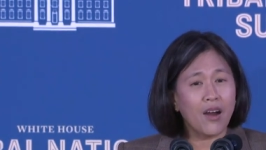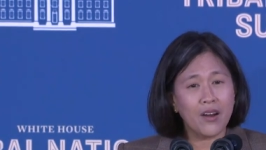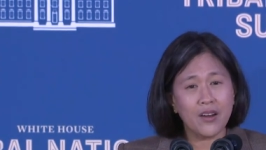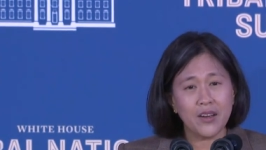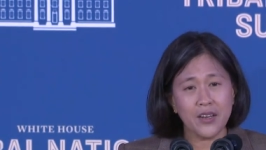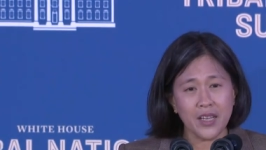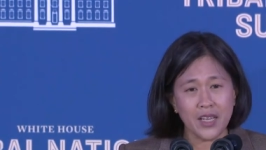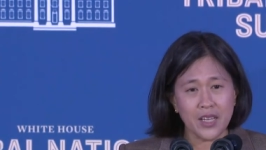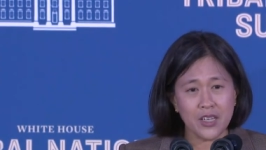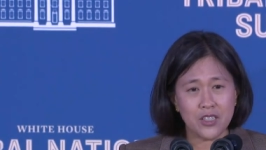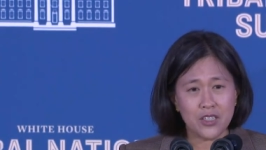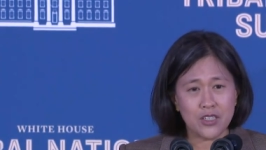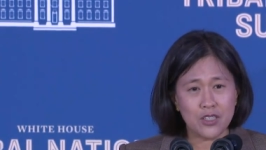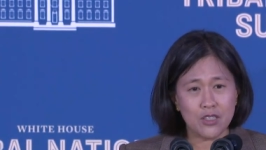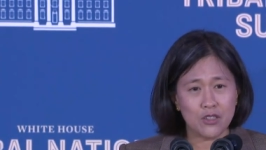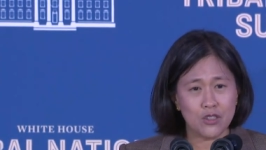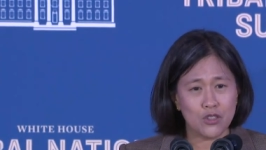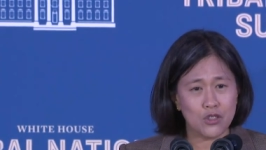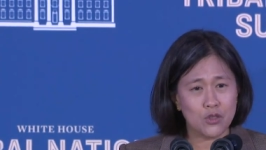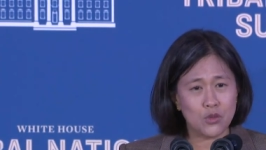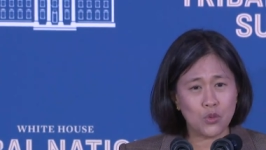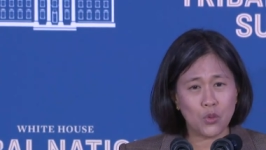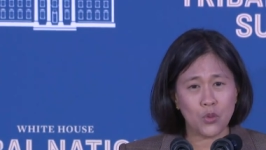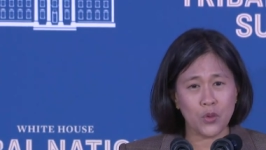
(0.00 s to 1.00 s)
Our
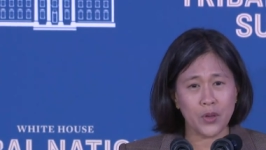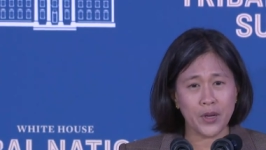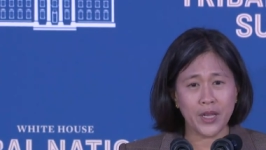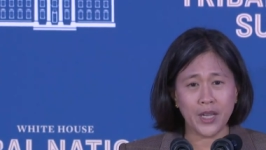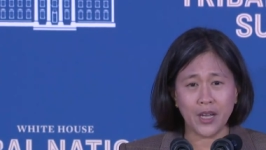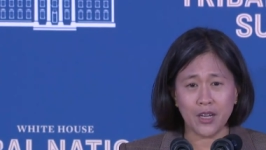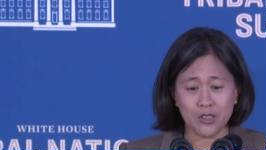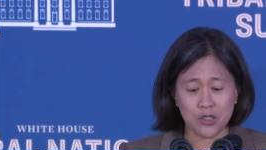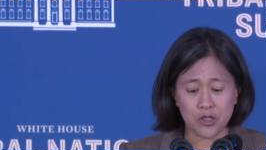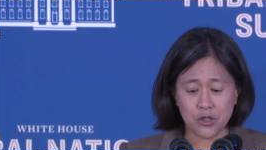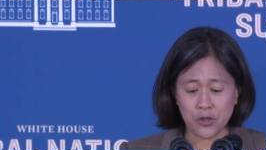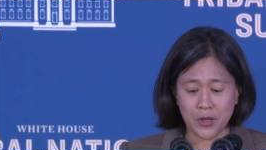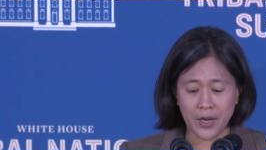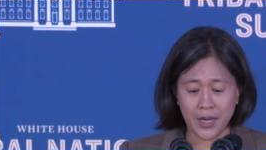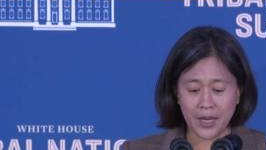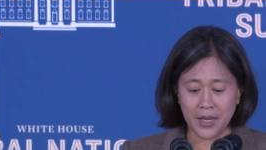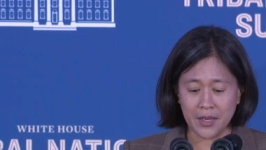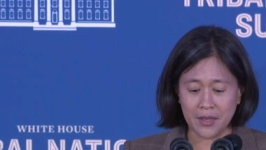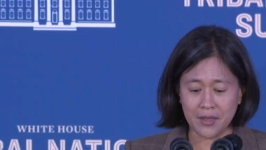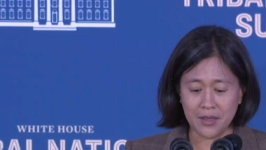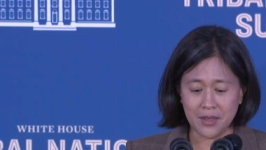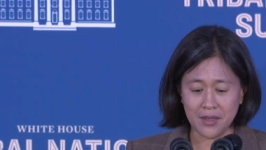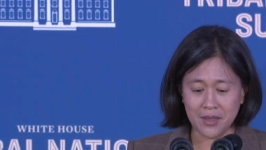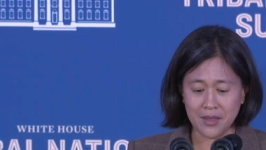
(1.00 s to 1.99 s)
nation's story on
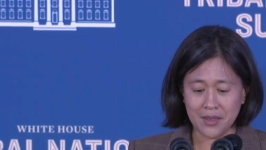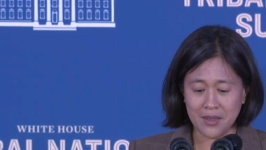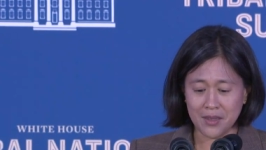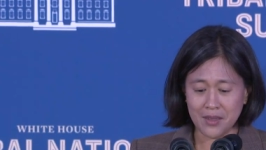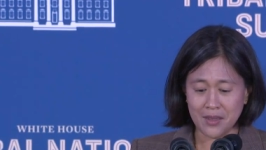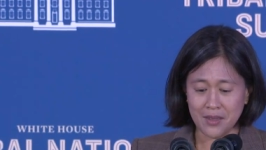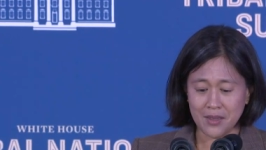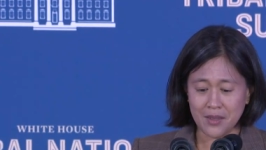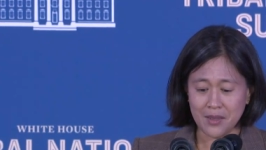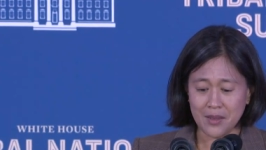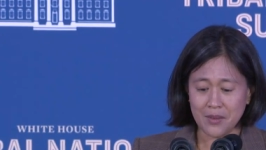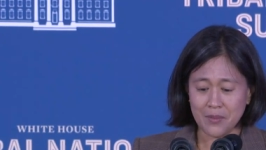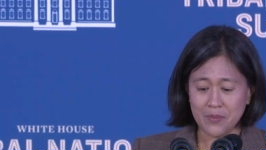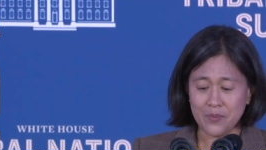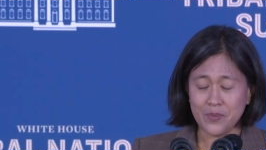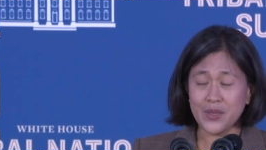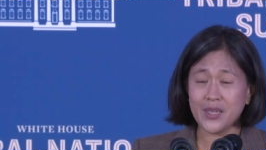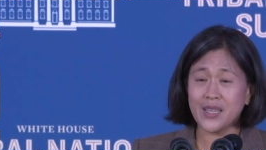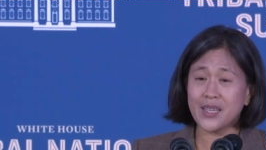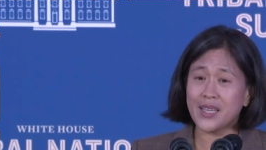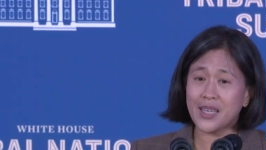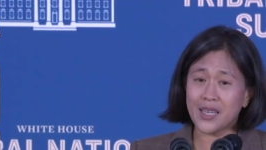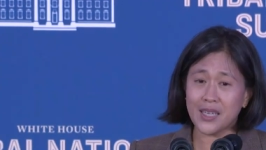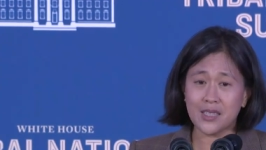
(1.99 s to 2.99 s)
trade
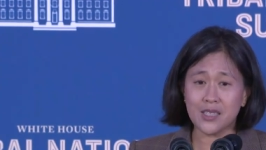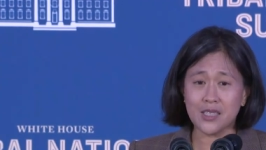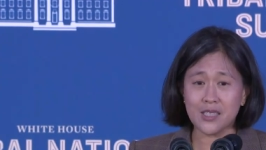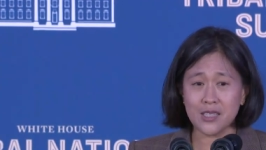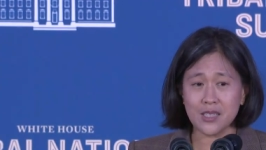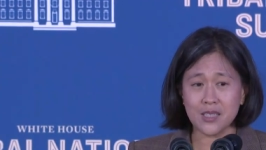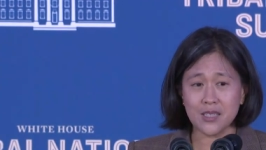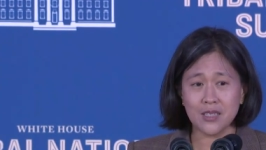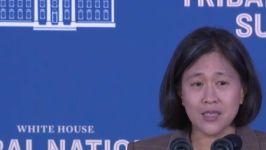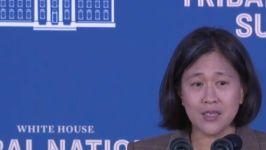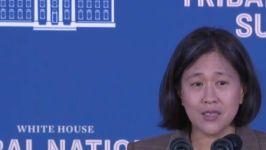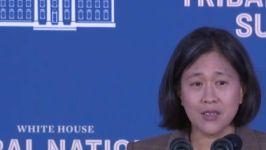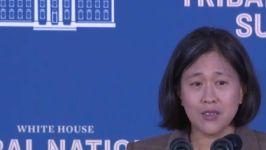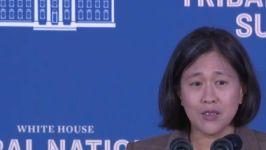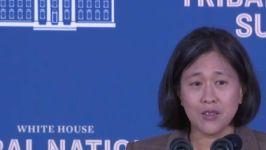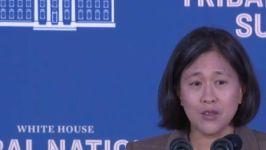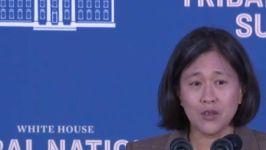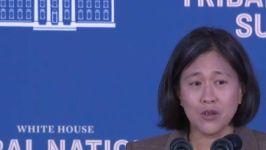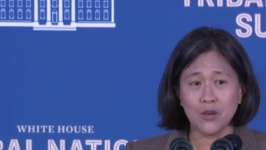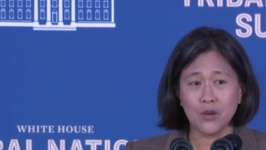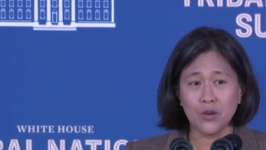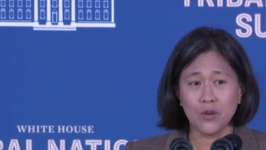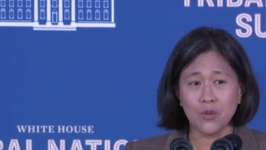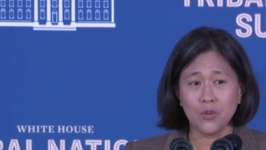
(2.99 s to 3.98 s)
begins
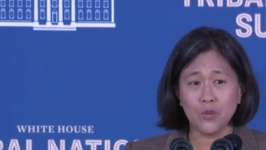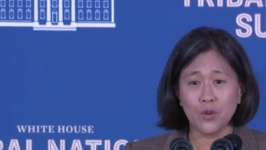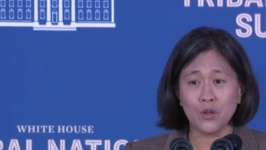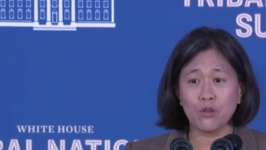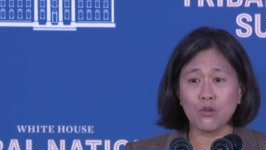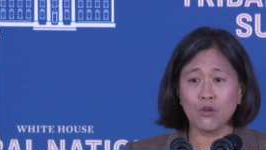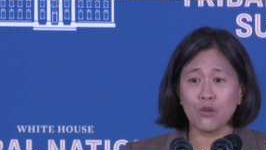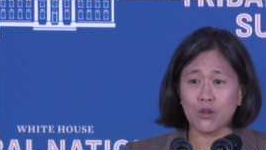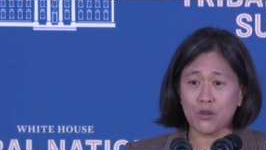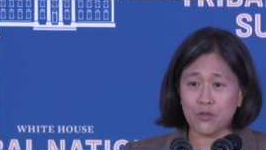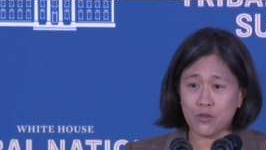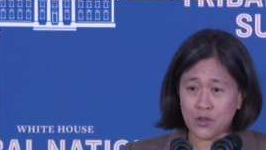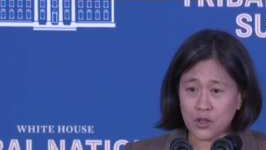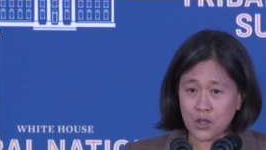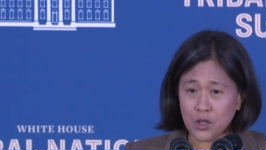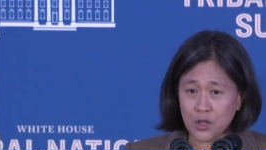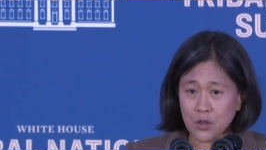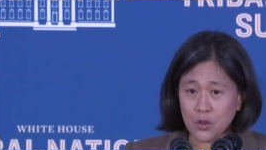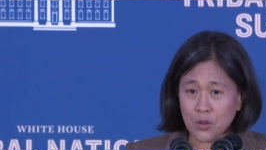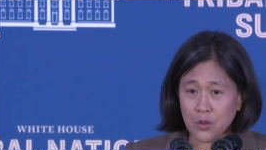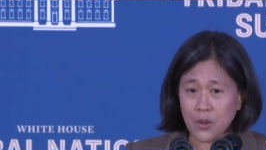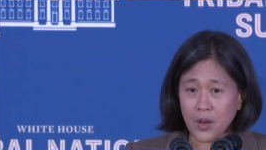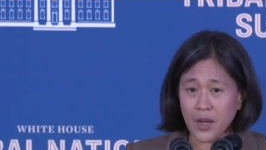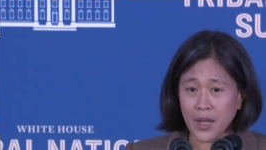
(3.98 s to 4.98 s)
with all of
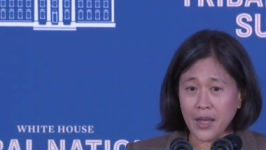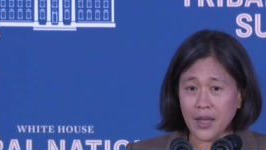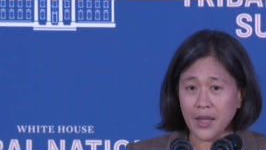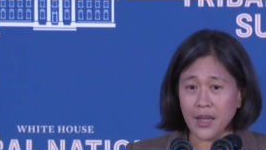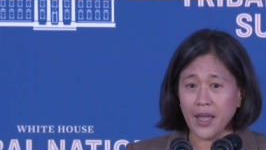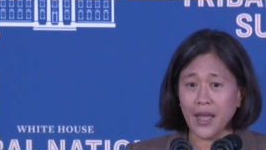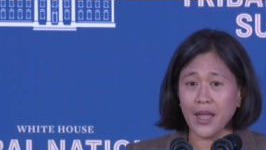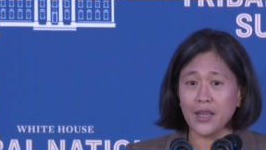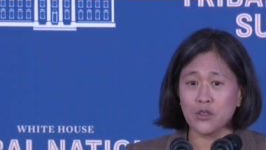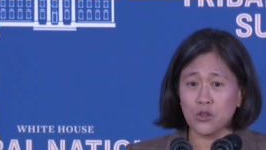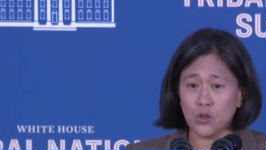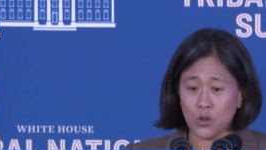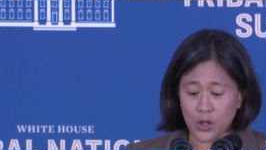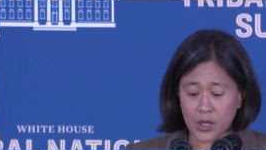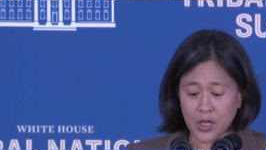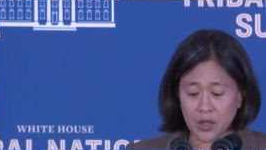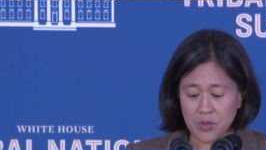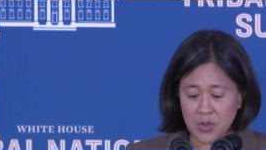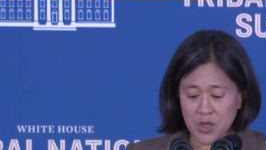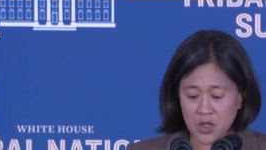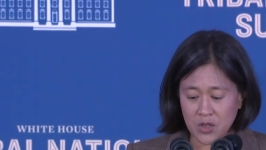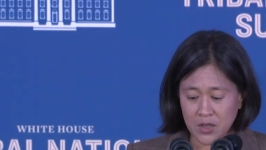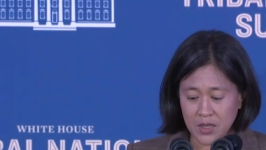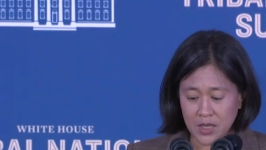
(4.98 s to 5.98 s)
you and your
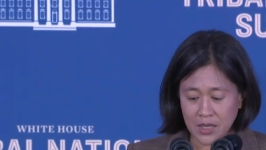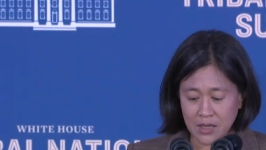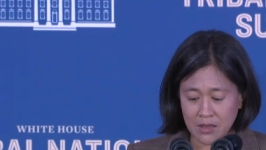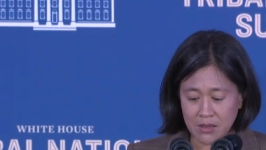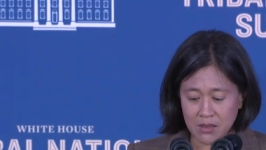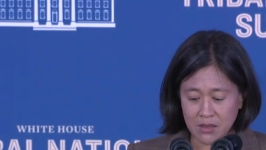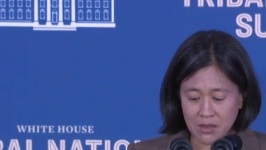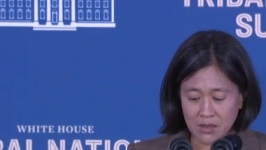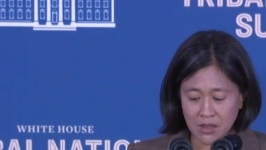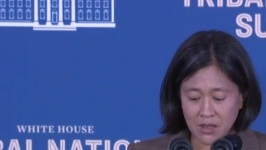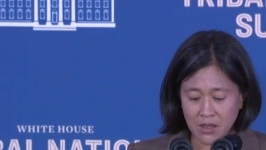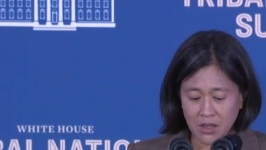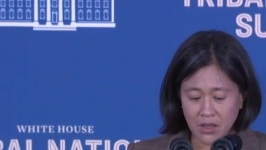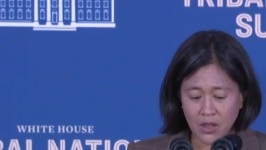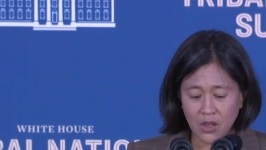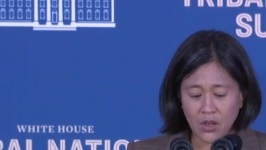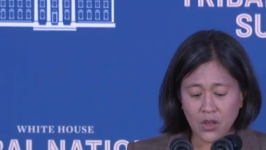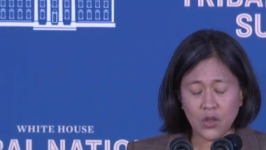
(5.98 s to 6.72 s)
communities.